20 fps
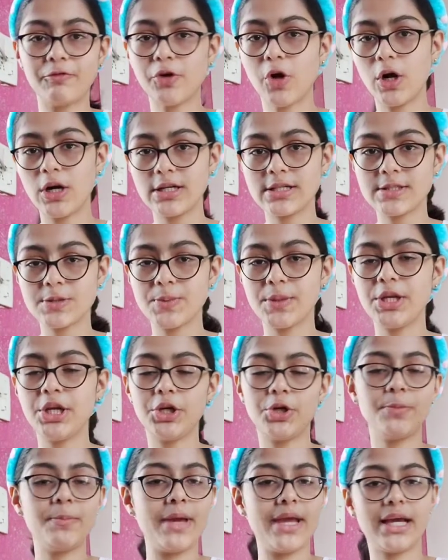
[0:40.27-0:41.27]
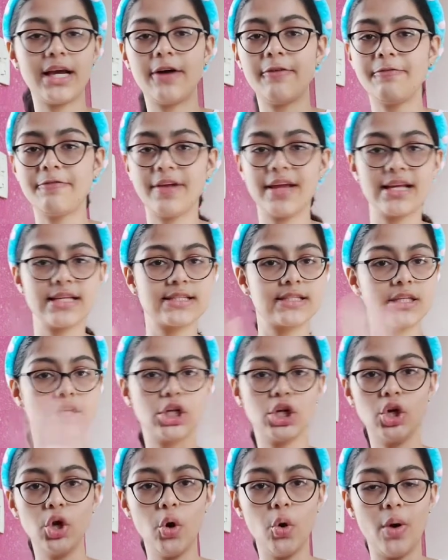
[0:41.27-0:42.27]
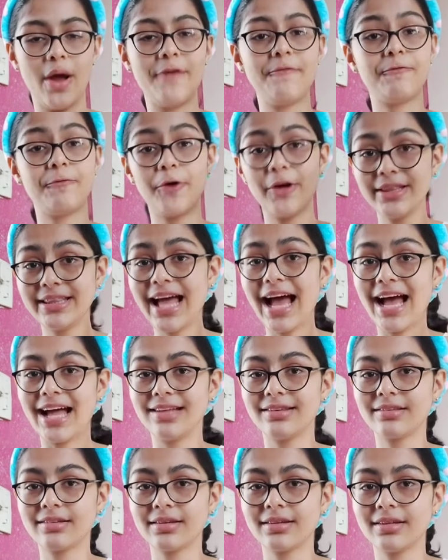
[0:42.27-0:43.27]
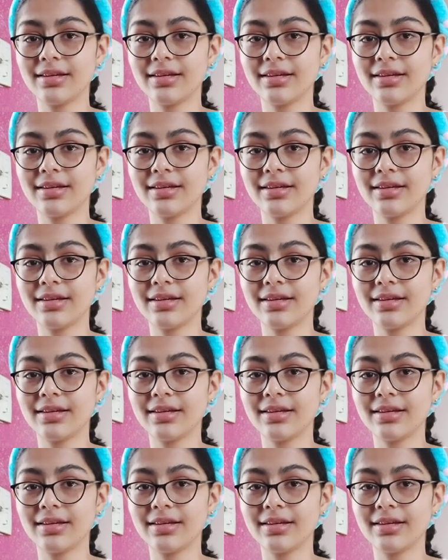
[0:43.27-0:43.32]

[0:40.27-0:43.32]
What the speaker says: of course we need to make our face glow, and for that